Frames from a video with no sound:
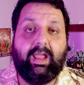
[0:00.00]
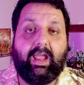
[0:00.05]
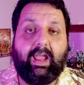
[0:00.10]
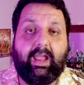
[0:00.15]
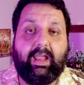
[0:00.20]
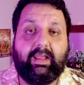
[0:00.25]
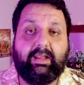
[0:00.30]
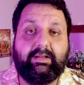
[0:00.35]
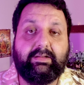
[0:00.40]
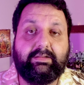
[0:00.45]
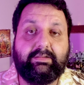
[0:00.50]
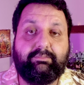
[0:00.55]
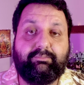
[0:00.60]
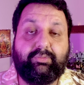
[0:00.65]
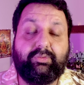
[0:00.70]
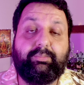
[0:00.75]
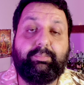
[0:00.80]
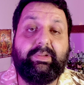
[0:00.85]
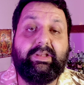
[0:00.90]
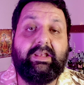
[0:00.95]
and
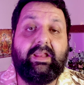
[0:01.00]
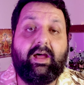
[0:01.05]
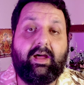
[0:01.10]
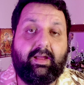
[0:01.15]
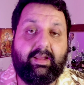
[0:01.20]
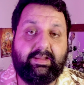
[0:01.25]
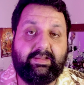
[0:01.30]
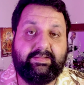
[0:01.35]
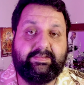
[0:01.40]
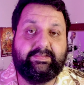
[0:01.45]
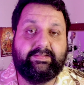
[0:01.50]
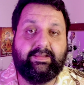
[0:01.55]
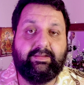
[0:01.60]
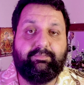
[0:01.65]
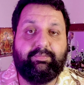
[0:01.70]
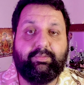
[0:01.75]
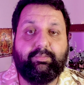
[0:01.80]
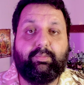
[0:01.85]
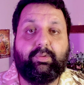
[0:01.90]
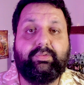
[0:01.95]
would be nice
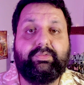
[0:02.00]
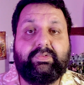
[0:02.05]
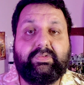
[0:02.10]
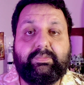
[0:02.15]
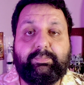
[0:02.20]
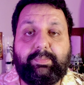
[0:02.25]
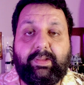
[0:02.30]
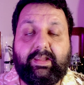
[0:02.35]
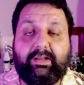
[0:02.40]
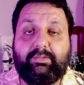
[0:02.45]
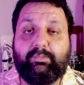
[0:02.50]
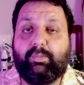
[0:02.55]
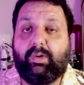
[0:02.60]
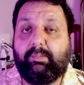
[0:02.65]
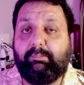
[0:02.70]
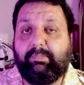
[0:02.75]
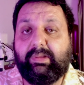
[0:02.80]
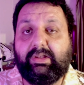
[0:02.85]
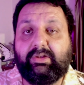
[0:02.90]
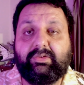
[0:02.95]
if you want to spend
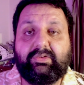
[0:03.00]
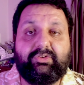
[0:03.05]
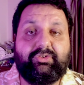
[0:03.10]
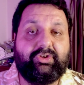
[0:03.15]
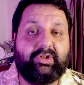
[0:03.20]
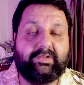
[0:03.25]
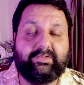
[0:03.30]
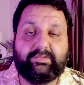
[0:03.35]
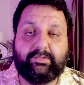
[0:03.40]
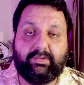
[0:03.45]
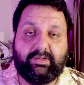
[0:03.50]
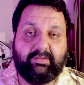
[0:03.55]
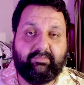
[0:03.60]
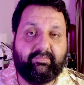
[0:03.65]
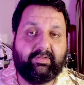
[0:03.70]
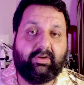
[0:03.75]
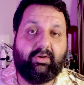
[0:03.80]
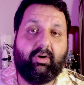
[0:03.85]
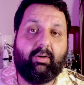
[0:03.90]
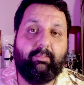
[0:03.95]
1 minute just to leave
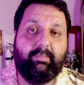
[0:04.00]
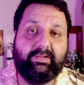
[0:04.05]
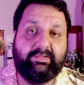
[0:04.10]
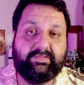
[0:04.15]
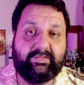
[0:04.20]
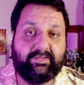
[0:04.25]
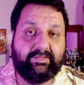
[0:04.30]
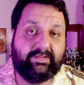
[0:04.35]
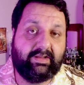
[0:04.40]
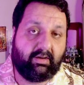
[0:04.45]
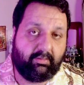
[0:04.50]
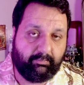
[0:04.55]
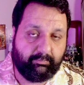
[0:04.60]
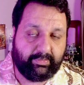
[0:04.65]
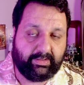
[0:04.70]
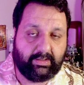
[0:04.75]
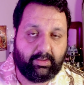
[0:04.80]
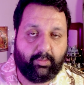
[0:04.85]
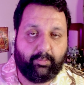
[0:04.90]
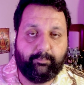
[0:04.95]
a comment down
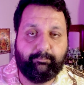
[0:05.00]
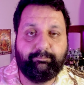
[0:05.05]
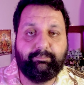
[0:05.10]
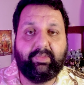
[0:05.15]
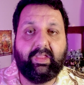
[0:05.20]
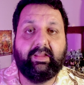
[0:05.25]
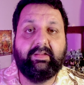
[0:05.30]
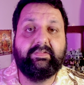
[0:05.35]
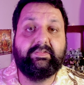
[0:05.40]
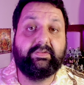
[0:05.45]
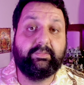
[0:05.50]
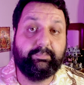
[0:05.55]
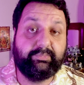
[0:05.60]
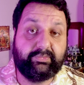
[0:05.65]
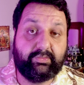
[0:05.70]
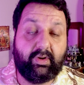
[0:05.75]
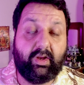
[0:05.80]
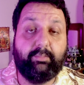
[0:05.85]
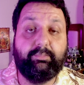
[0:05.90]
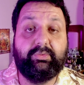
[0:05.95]
below and
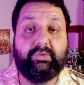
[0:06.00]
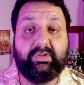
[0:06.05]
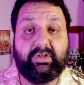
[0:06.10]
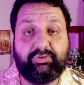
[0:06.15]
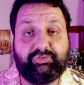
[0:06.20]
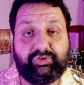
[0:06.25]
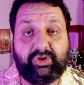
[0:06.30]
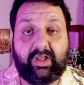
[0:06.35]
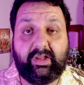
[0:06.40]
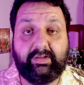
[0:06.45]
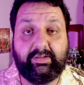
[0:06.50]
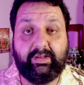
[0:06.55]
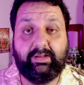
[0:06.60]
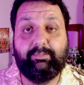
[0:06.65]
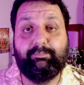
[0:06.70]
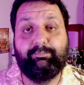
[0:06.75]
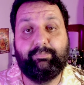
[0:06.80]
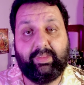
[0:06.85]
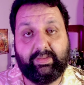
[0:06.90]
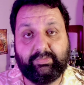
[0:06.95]
subscribe to the channel
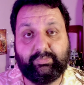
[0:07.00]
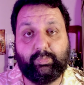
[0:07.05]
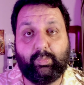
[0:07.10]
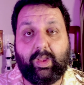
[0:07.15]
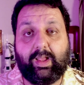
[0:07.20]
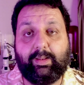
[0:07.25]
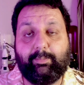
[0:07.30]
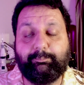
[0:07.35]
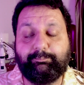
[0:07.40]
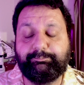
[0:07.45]
as well.